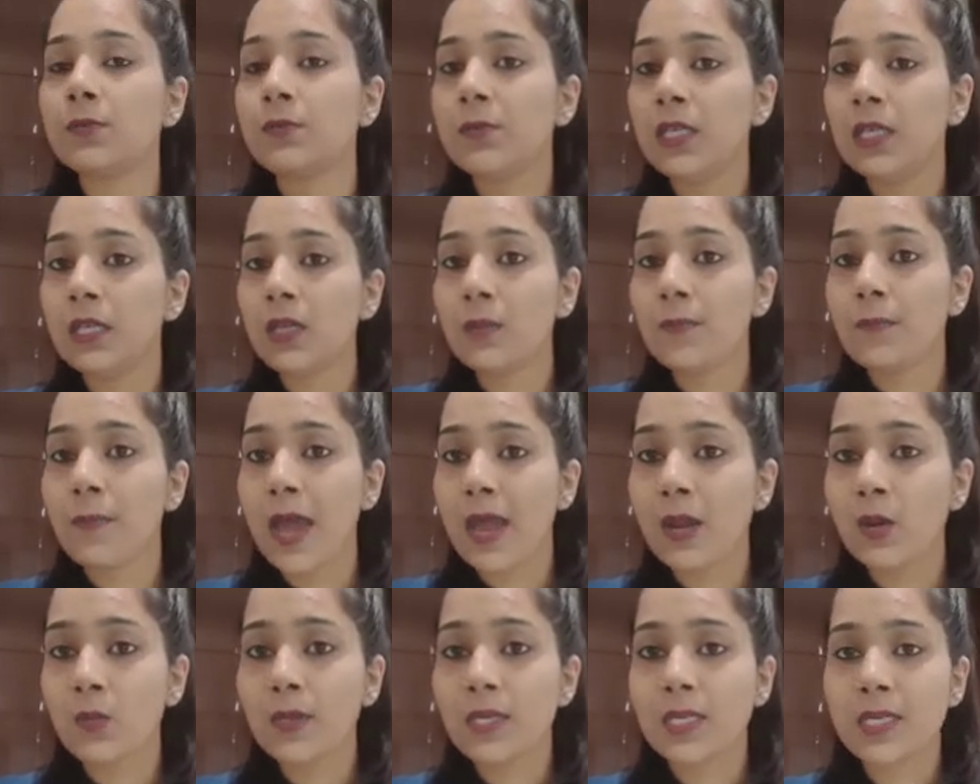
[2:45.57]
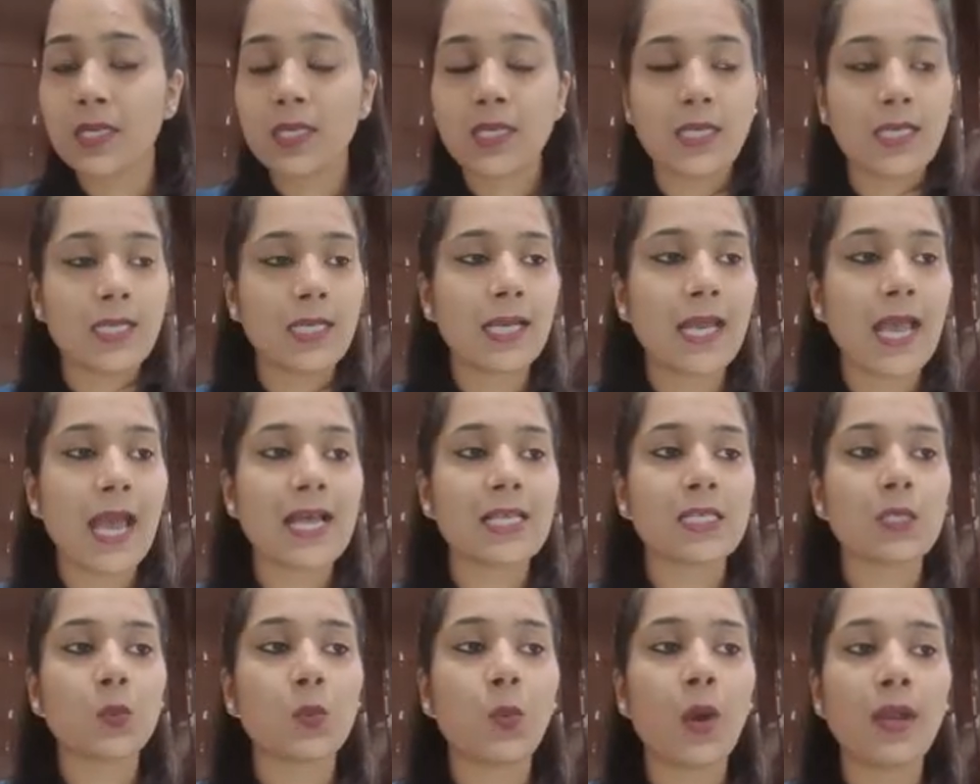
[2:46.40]
the manometer reading
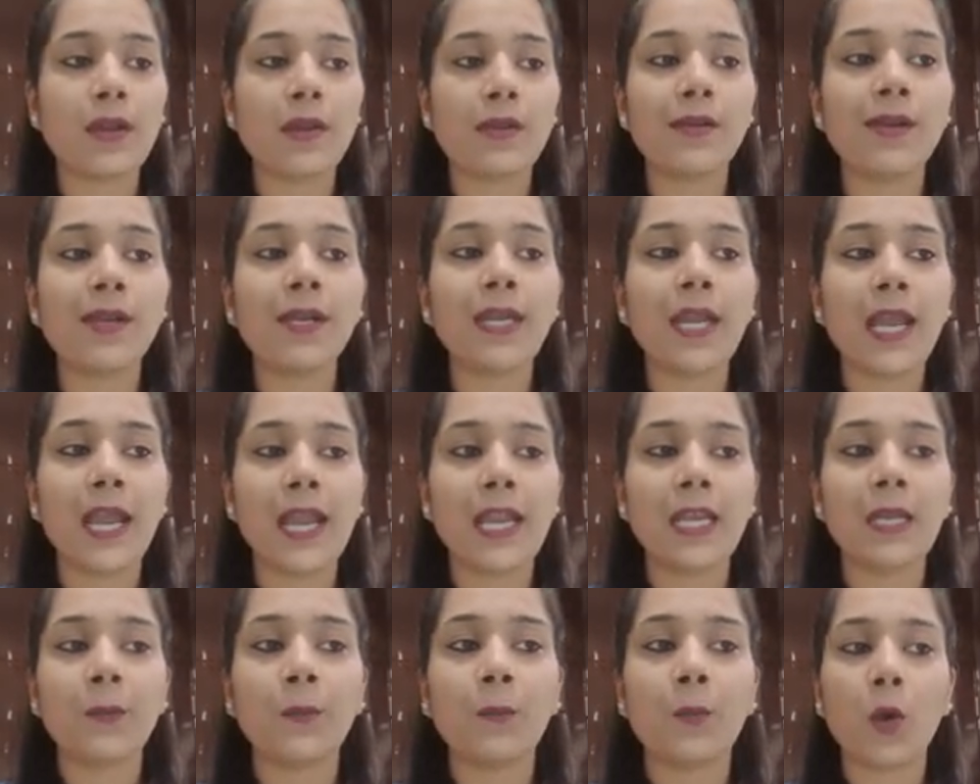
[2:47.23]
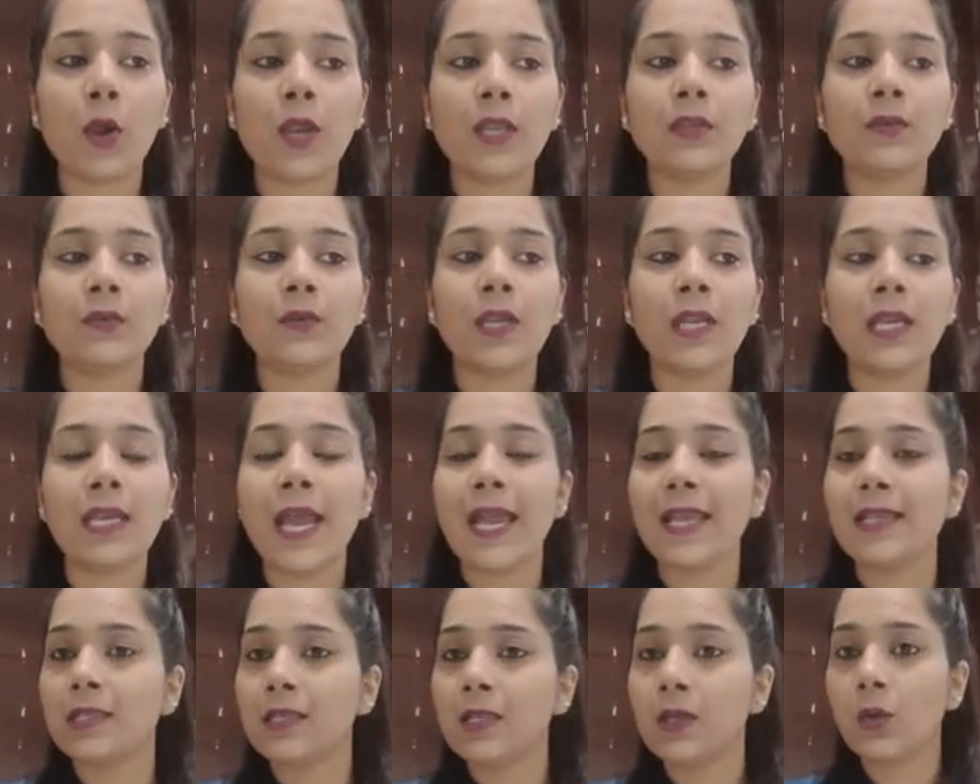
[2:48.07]
as one hundred eight point three
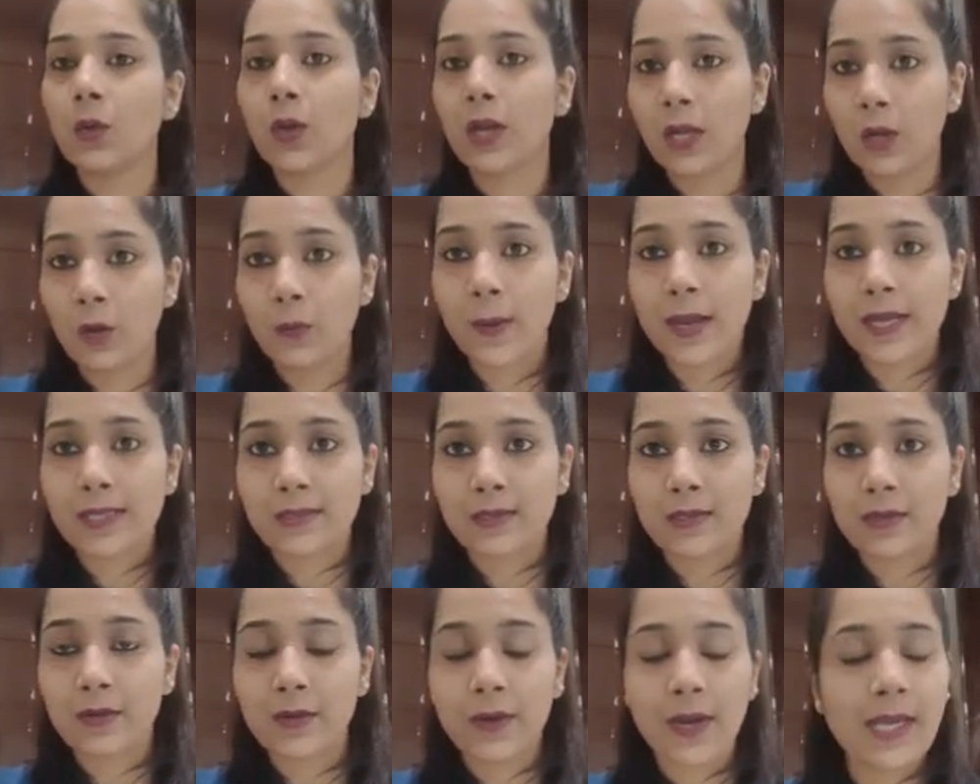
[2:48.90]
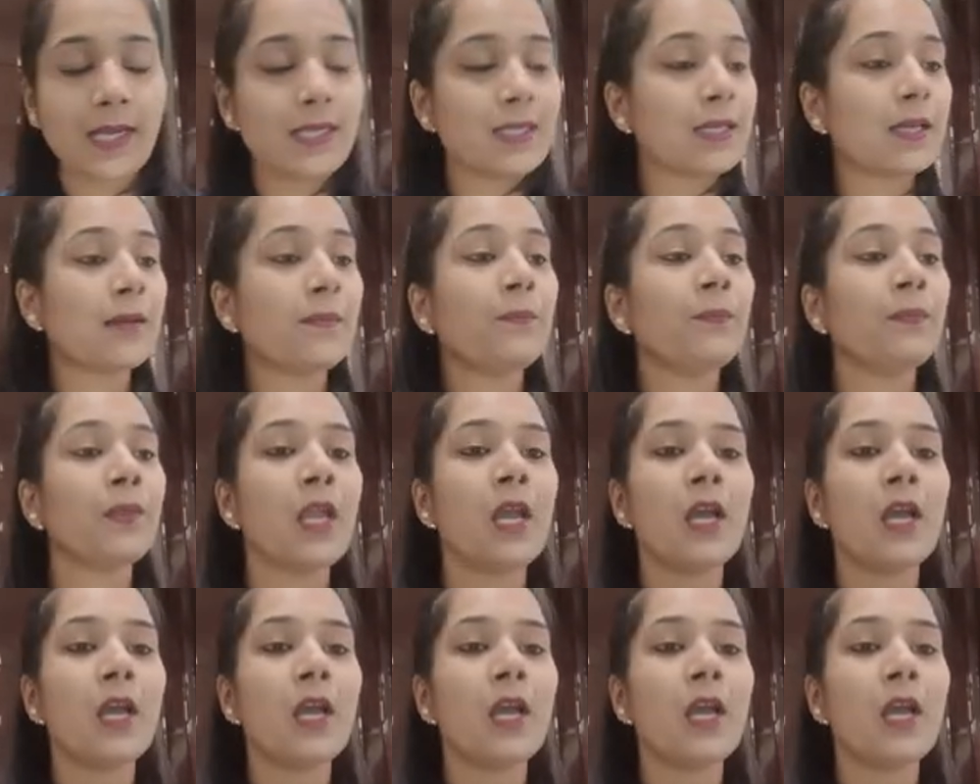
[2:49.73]
nine zero kilopascal, right?